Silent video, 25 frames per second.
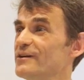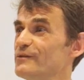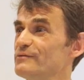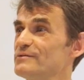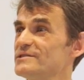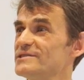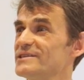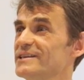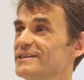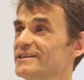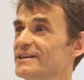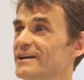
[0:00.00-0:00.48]

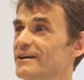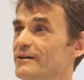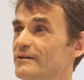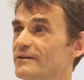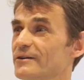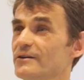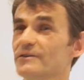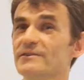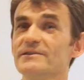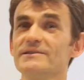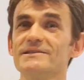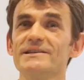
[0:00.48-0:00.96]
Obviously, they
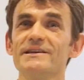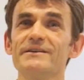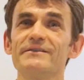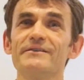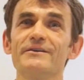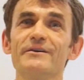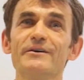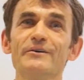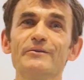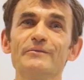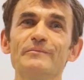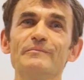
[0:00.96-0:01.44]
don't go to
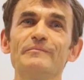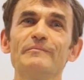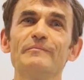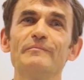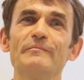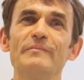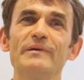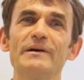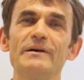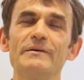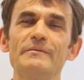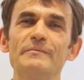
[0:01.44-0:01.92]
zero,
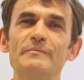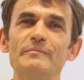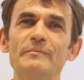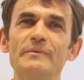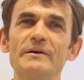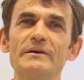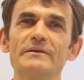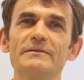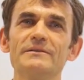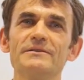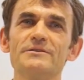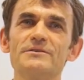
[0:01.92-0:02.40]
but
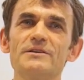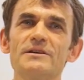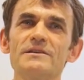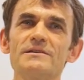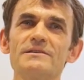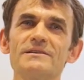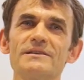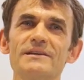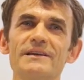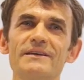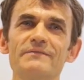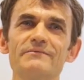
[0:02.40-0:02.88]

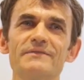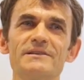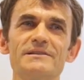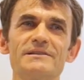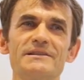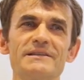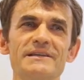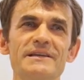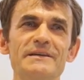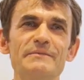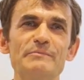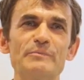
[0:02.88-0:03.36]
just to give
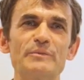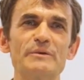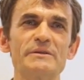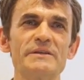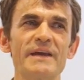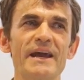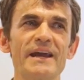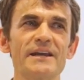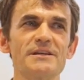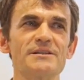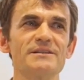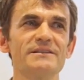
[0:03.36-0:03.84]
this team
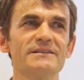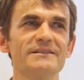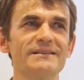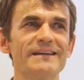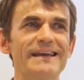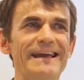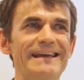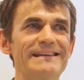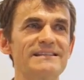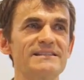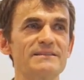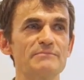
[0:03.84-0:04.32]
protection to
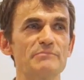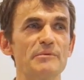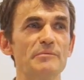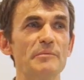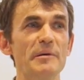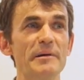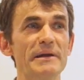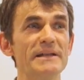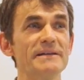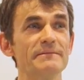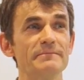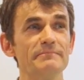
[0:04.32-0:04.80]
get some
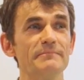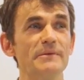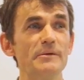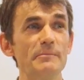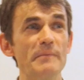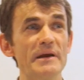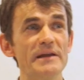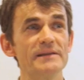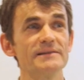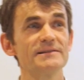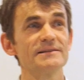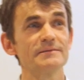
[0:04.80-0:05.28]

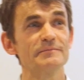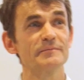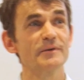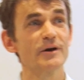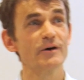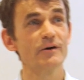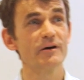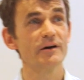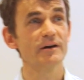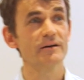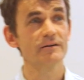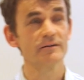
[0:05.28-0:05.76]
momentum
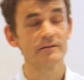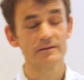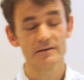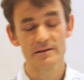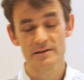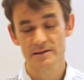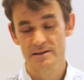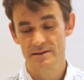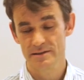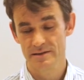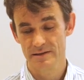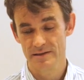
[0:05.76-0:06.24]
going on
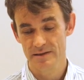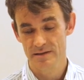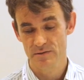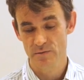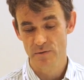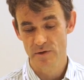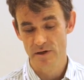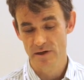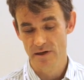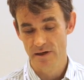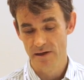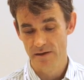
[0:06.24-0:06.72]
this
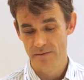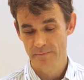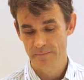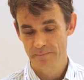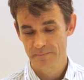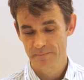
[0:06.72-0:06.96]
work.